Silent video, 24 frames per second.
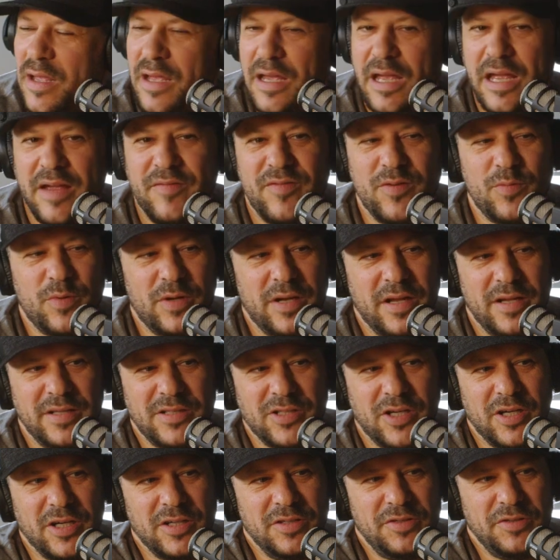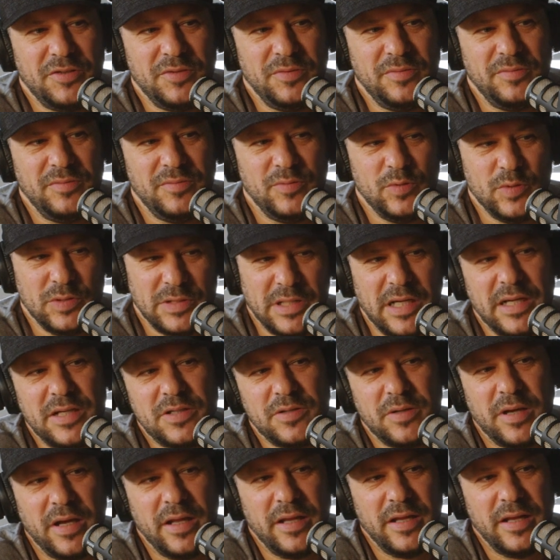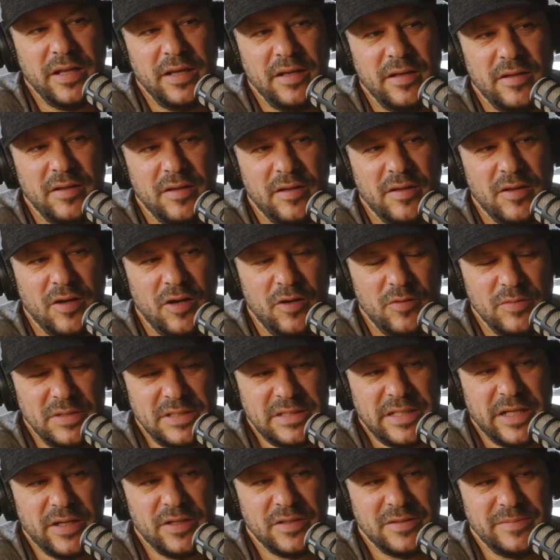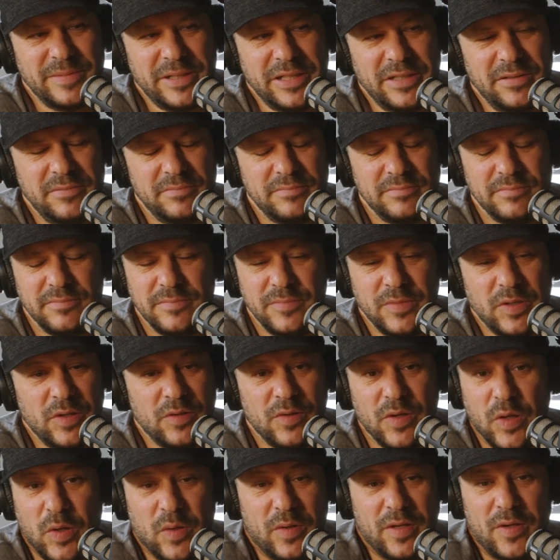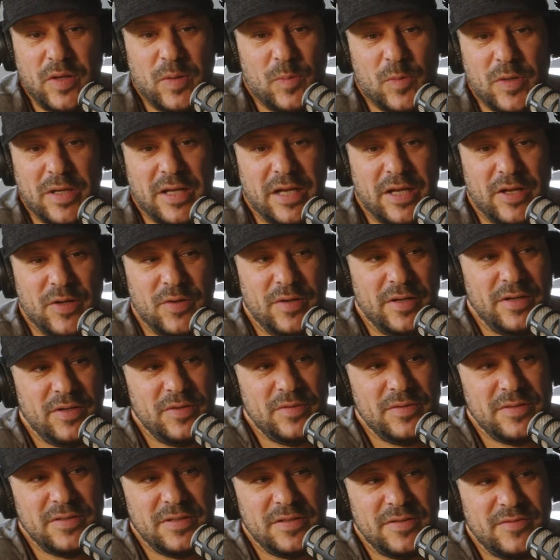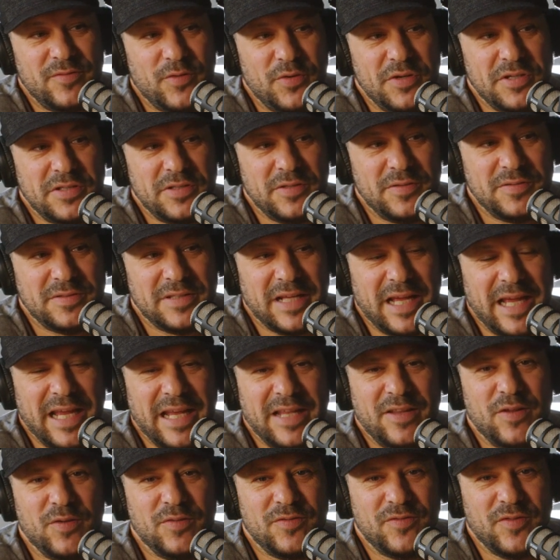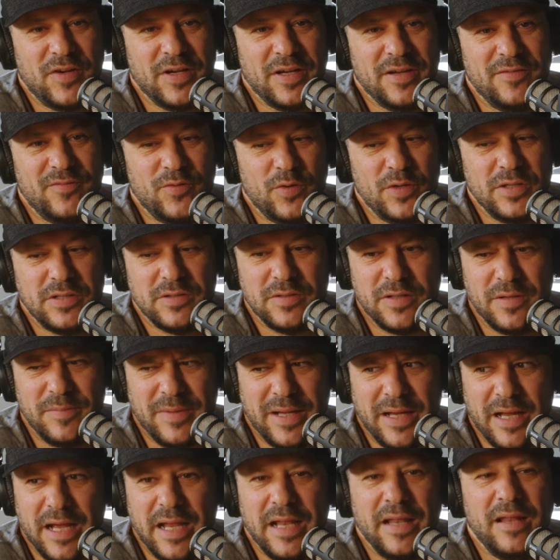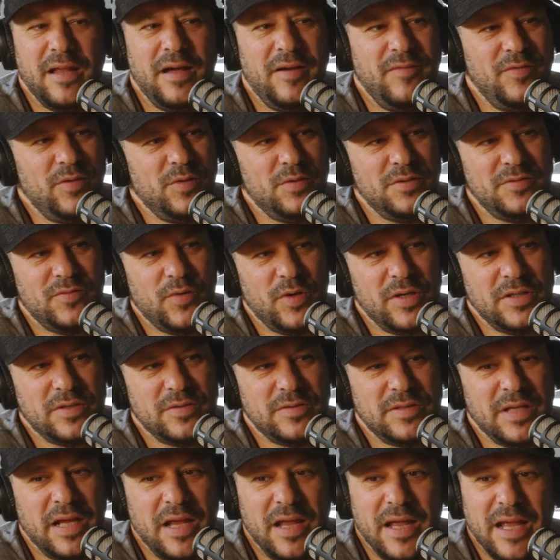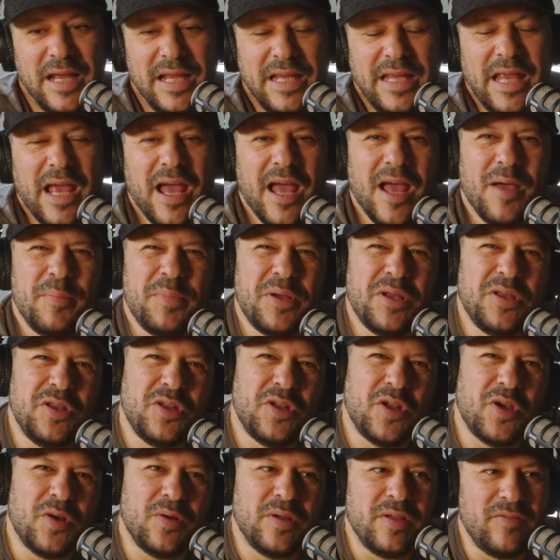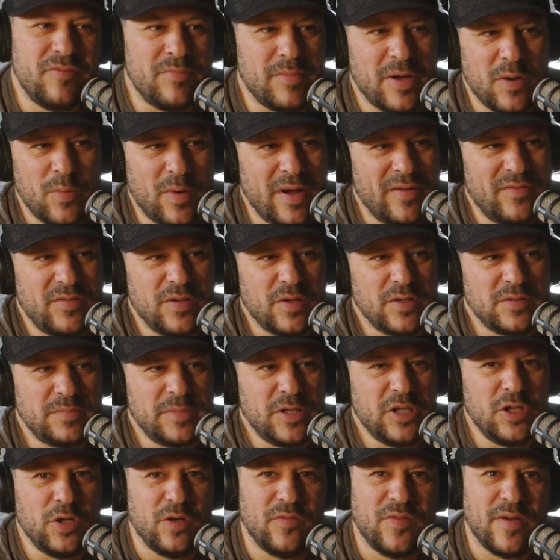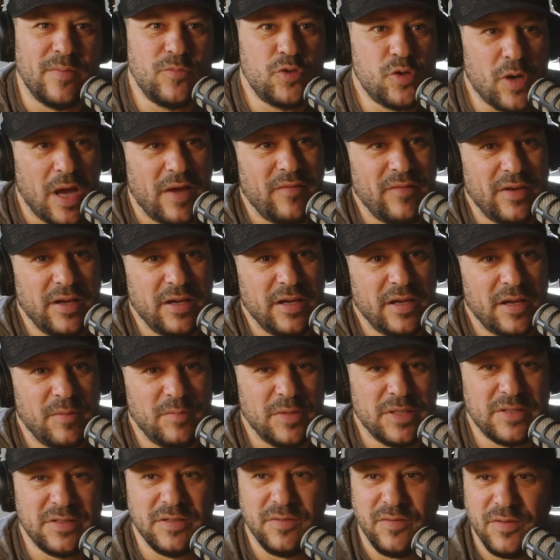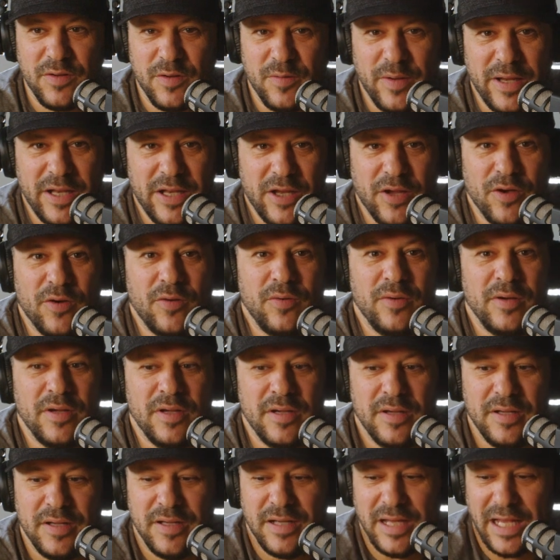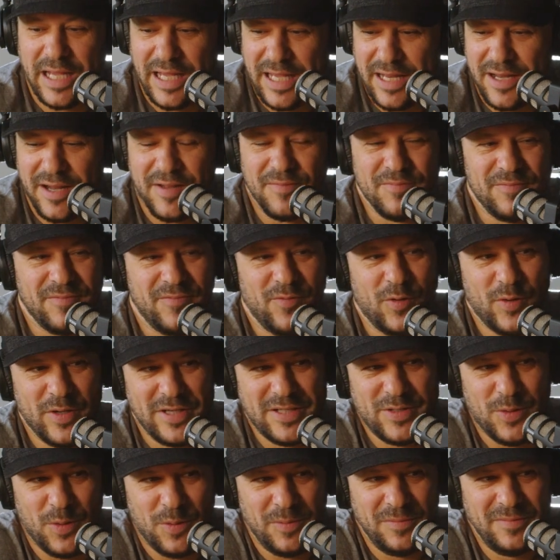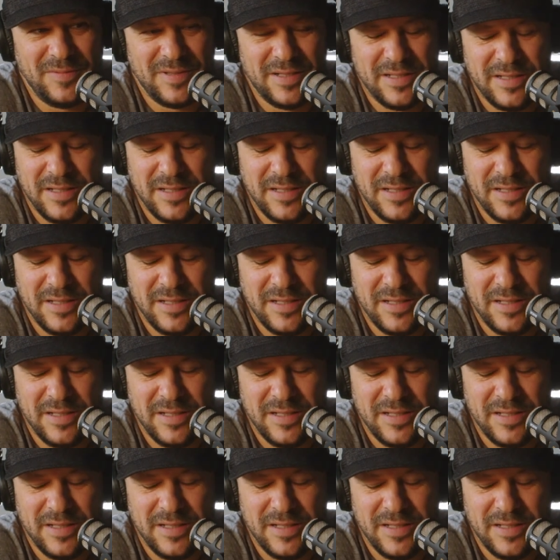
everyone I talk to who's not Israeli always tells me, you're the only one I know that uses voice notes. I hate those fucking voice notes. I'm like, I love those voice notes. Yeah, but you know, even my wife tells me, you know, if I'm driving and I'm listening to the radio, I get a voice note.